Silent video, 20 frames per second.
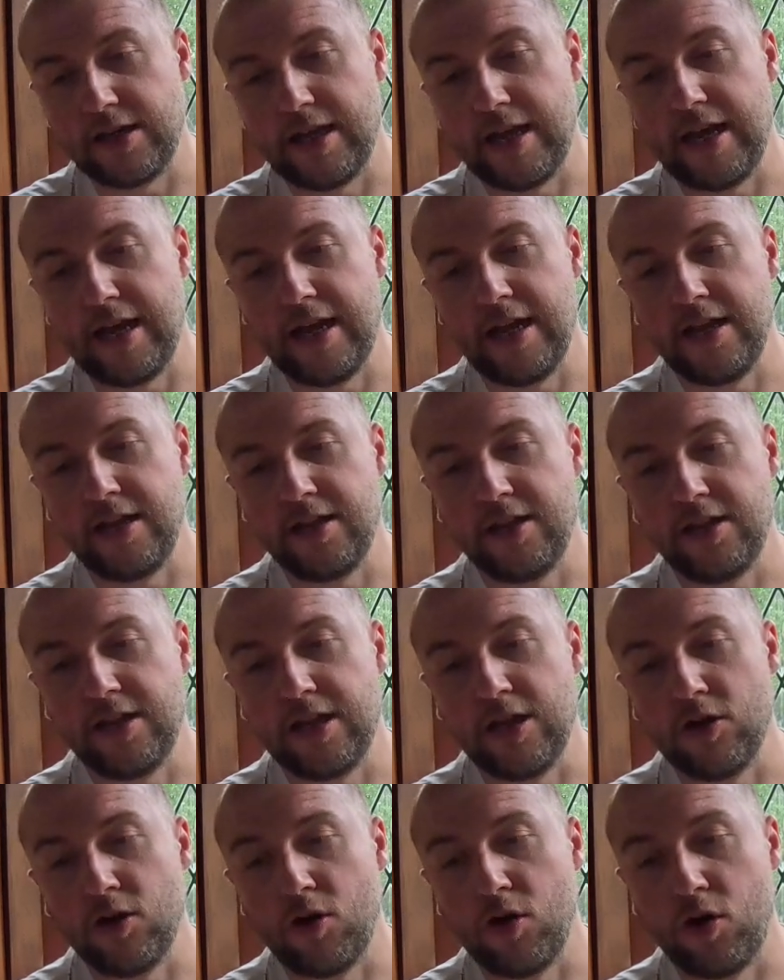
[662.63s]
in
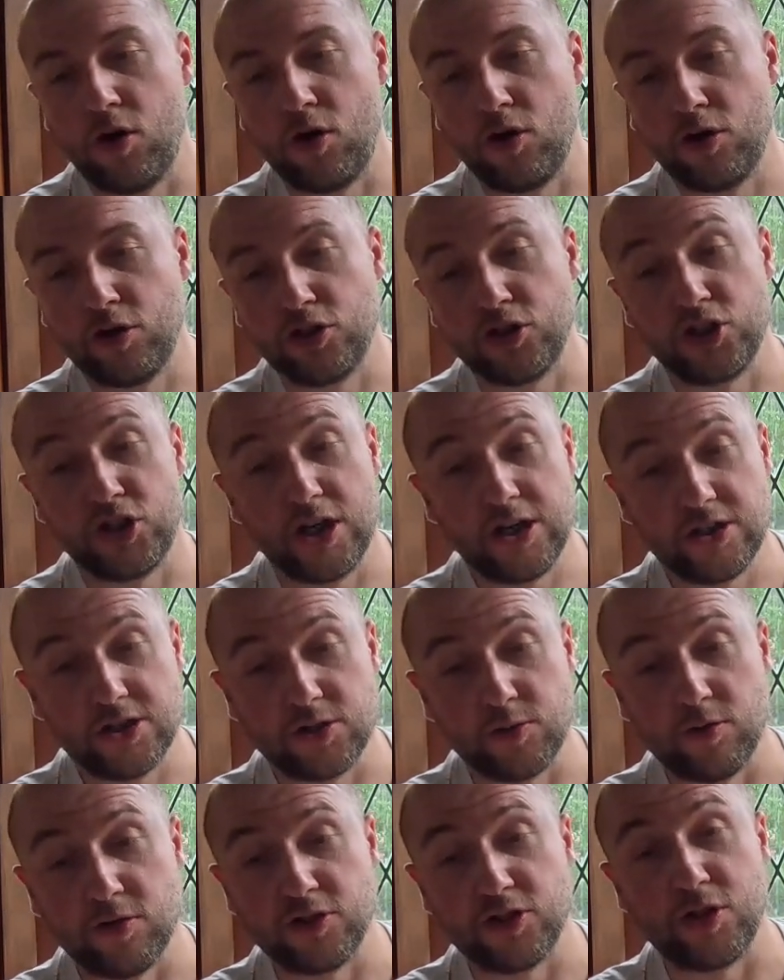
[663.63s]
the orchard
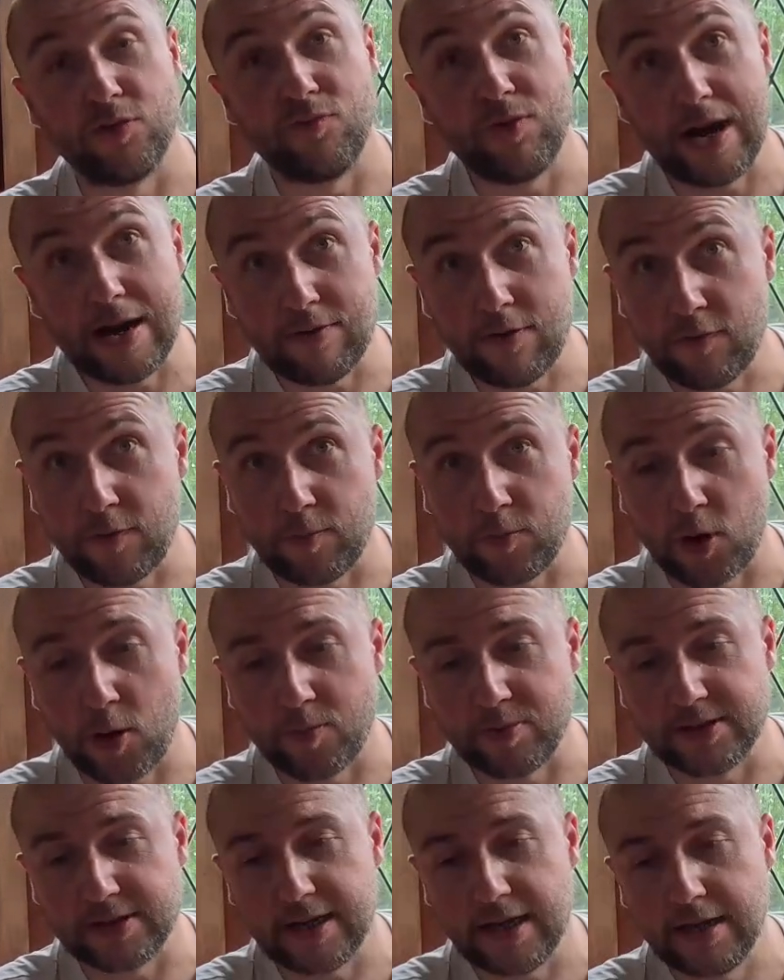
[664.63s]
towards the rear of the
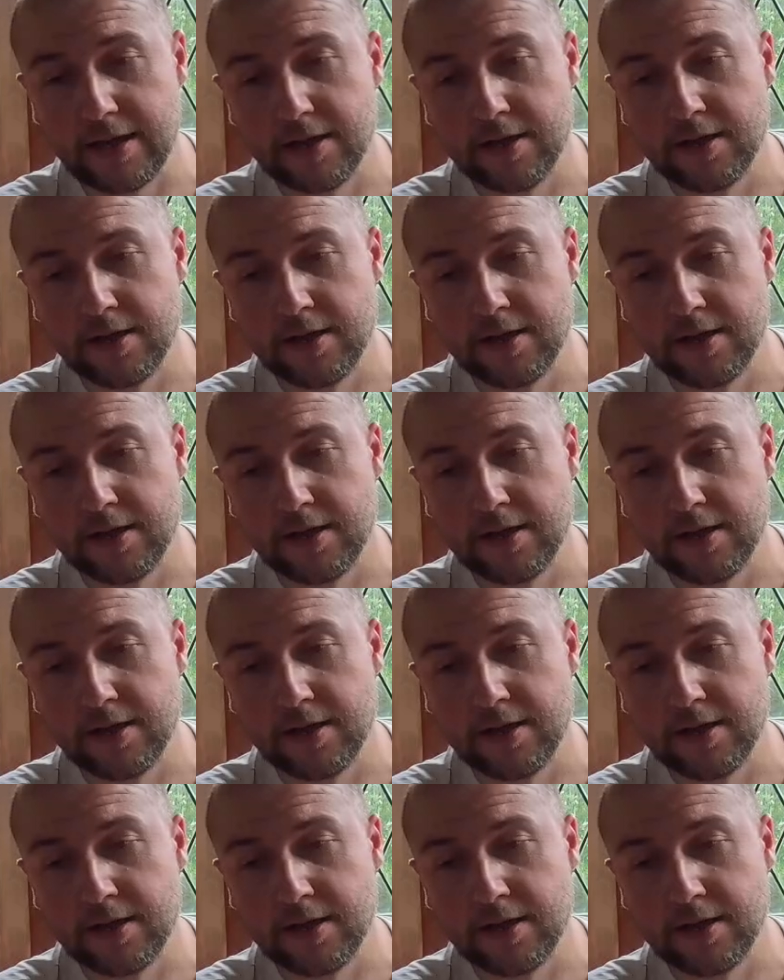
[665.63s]
property.